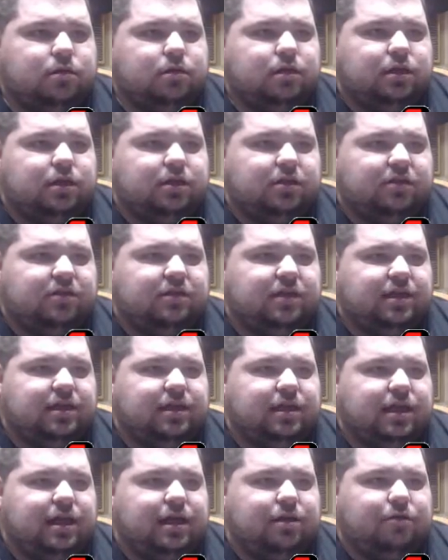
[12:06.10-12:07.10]
And you see it
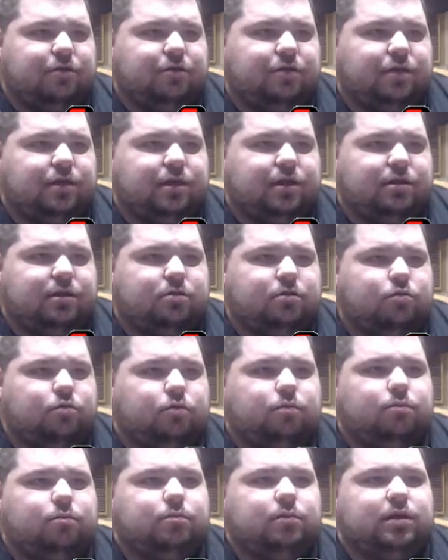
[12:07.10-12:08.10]
how the... Oh,
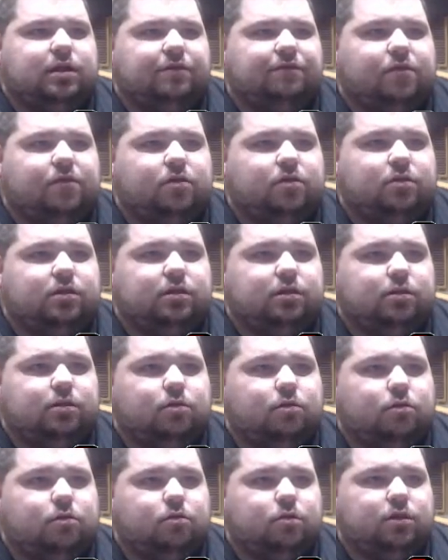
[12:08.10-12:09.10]
and I fall in the
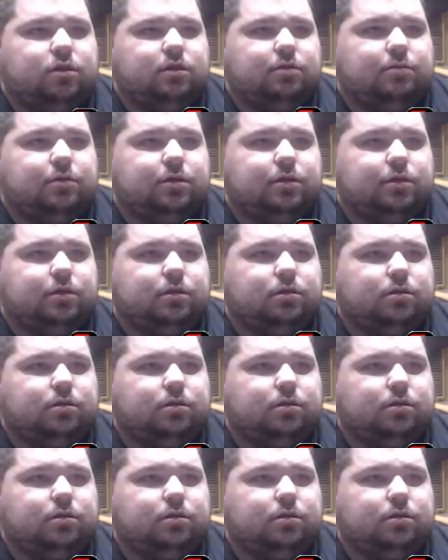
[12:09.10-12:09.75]
hole anyway.